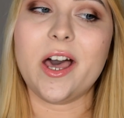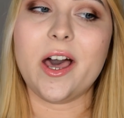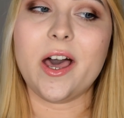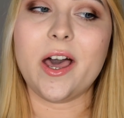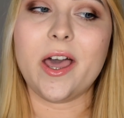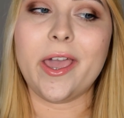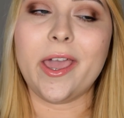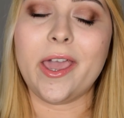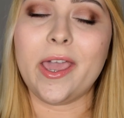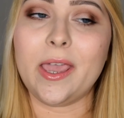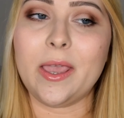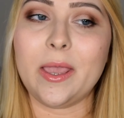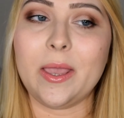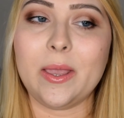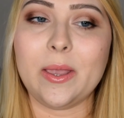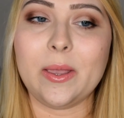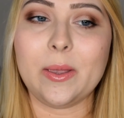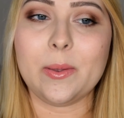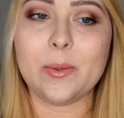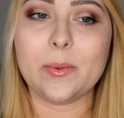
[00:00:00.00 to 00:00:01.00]

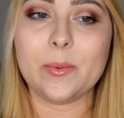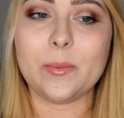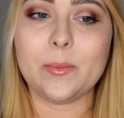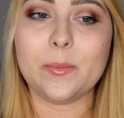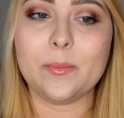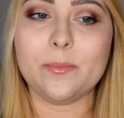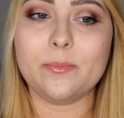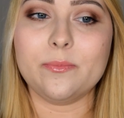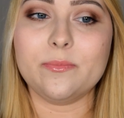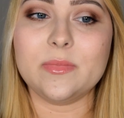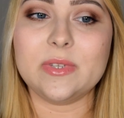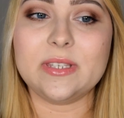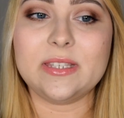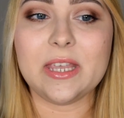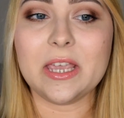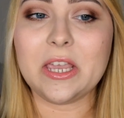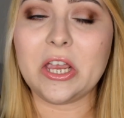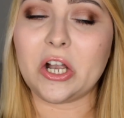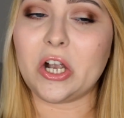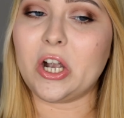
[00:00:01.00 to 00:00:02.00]
a
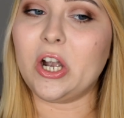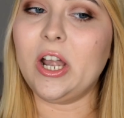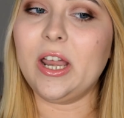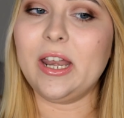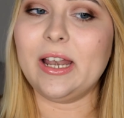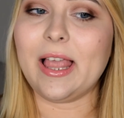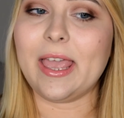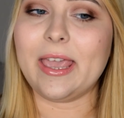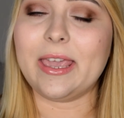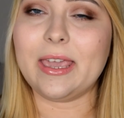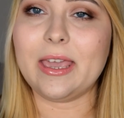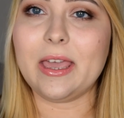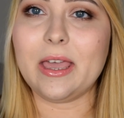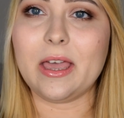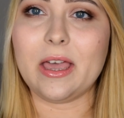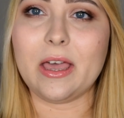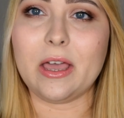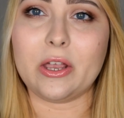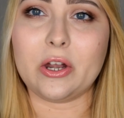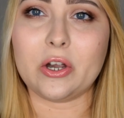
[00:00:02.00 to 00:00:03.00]
singer in like
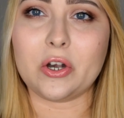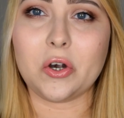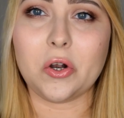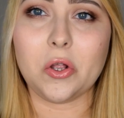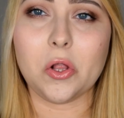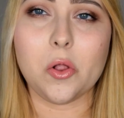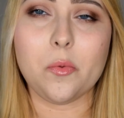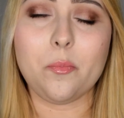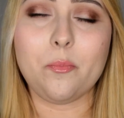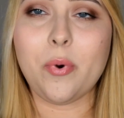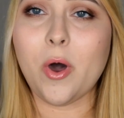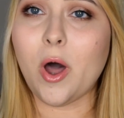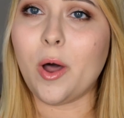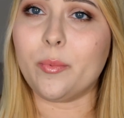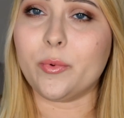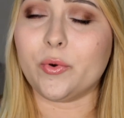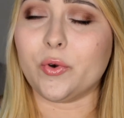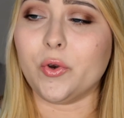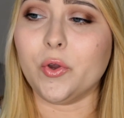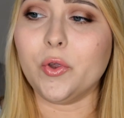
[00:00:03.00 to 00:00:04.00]
a girl
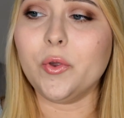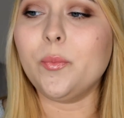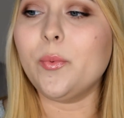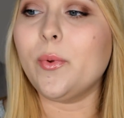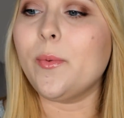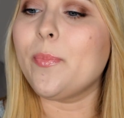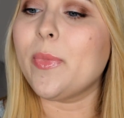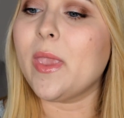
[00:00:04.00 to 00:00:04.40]
pop group.